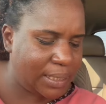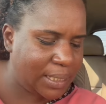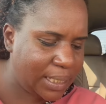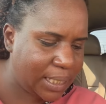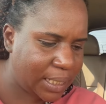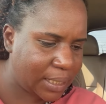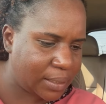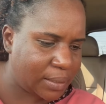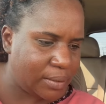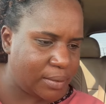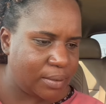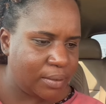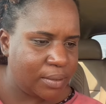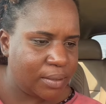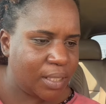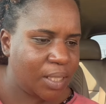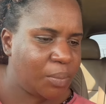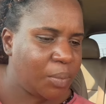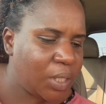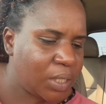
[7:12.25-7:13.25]
Here.
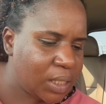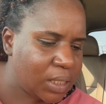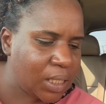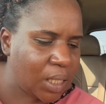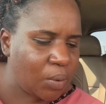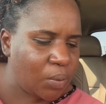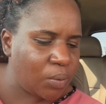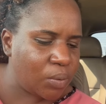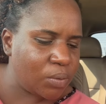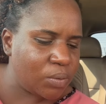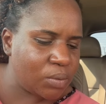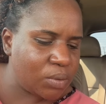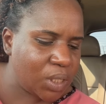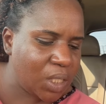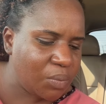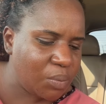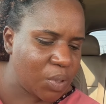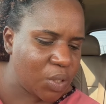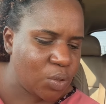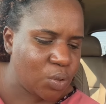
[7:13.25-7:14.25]
Give me another one.
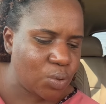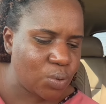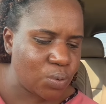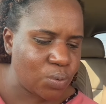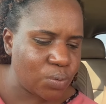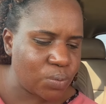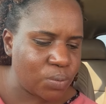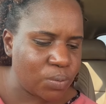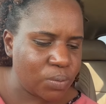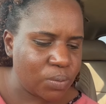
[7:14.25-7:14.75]
Give me 2.